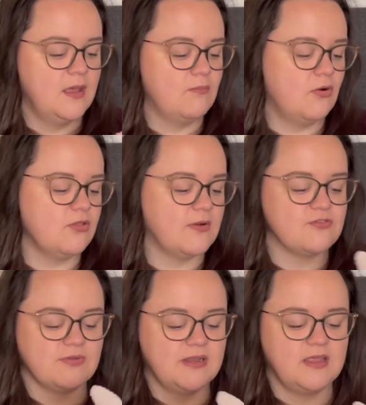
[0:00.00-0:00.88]
But otherwise
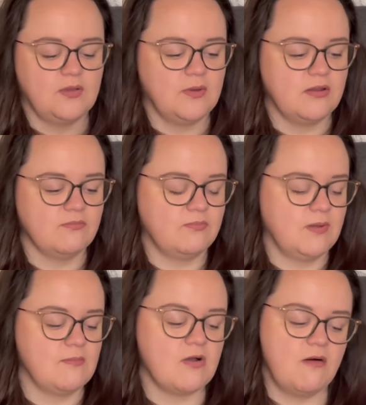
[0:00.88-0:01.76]
really cute, and
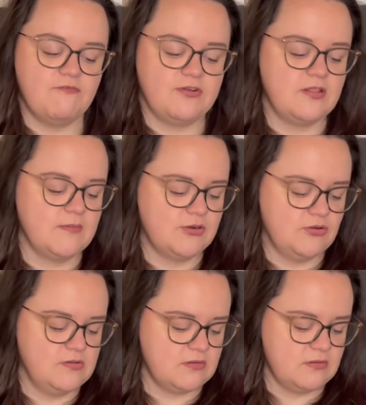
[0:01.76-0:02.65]
I'm confident that my
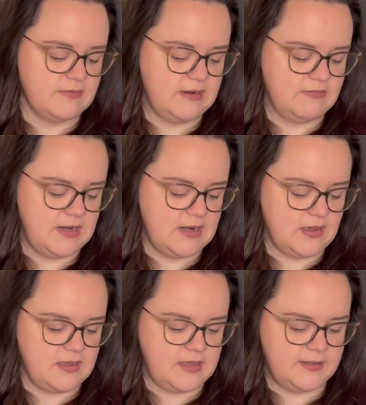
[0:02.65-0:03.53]
daughter's going to really
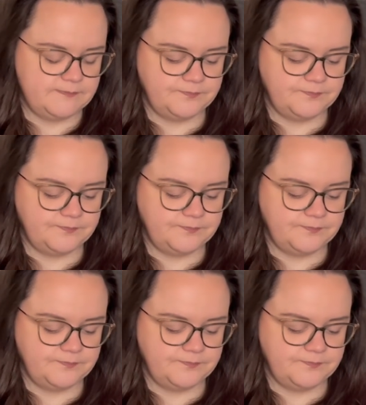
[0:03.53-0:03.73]
like it.